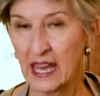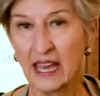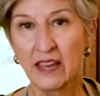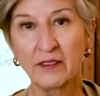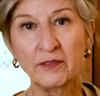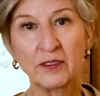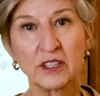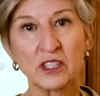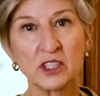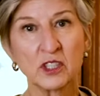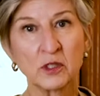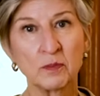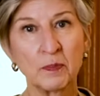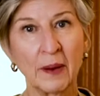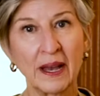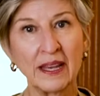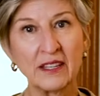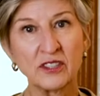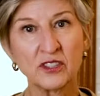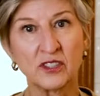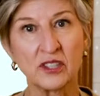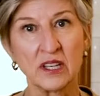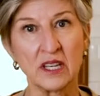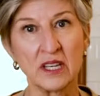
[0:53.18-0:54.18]
If it's
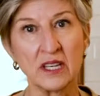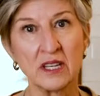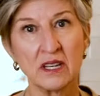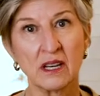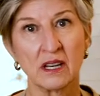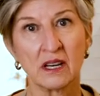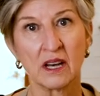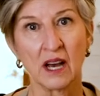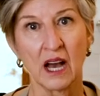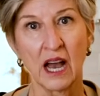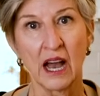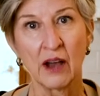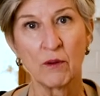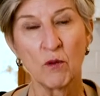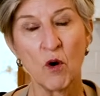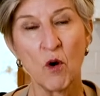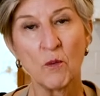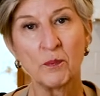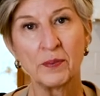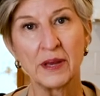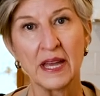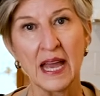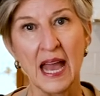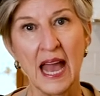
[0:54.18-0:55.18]
spicy, I
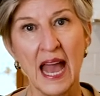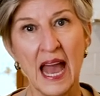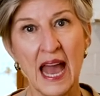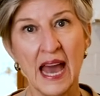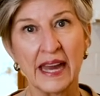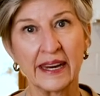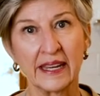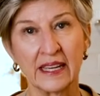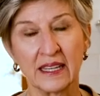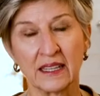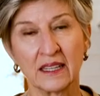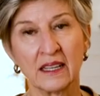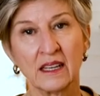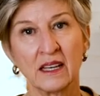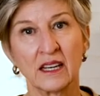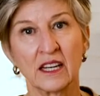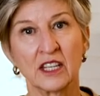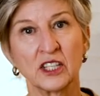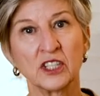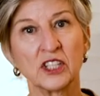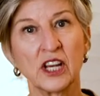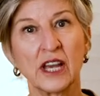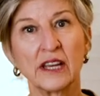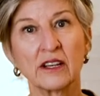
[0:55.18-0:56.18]
won't be adding
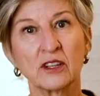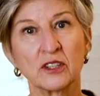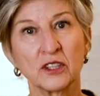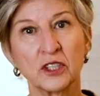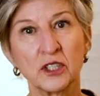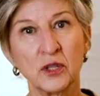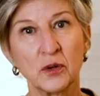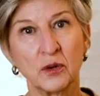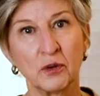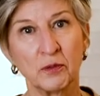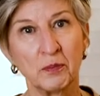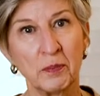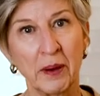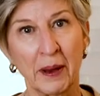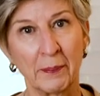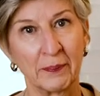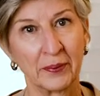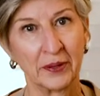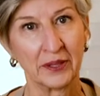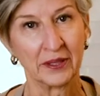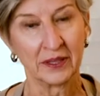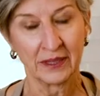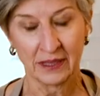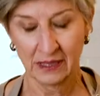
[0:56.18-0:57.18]
a shake or two of
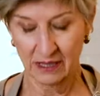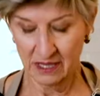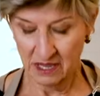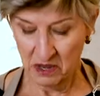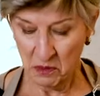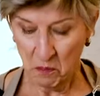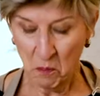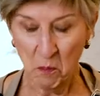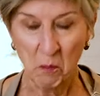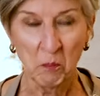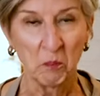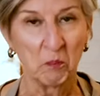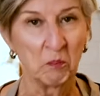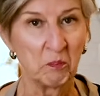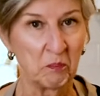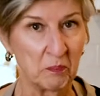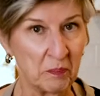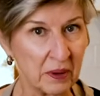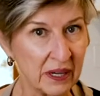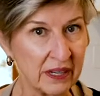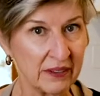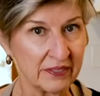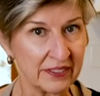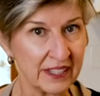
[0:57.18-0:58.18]
pepper.
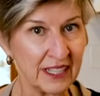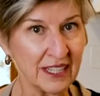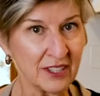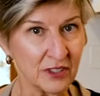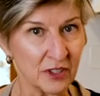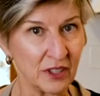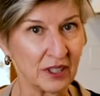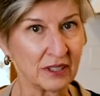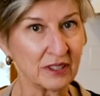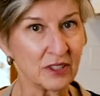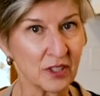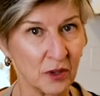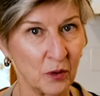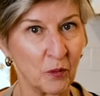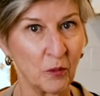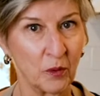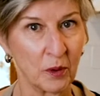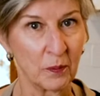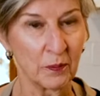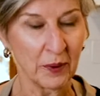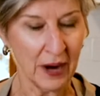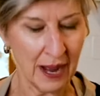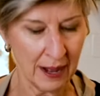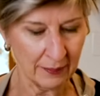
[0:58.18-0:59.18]
But if it isn't,
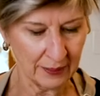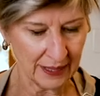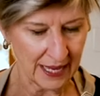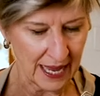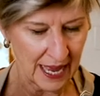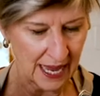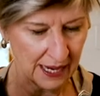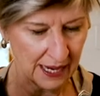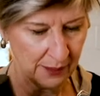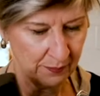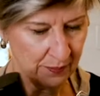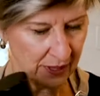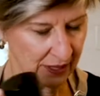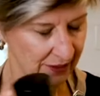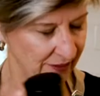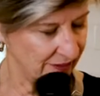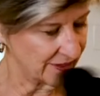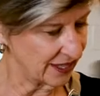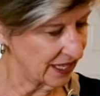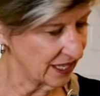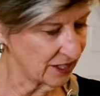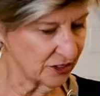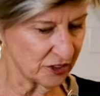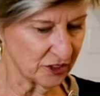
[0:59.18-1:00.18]
we'll probably add a bit of
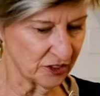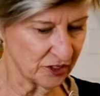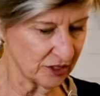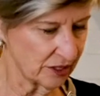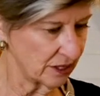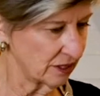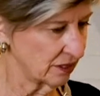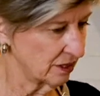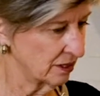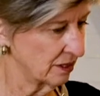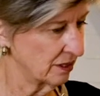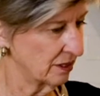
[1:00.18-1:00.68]
this,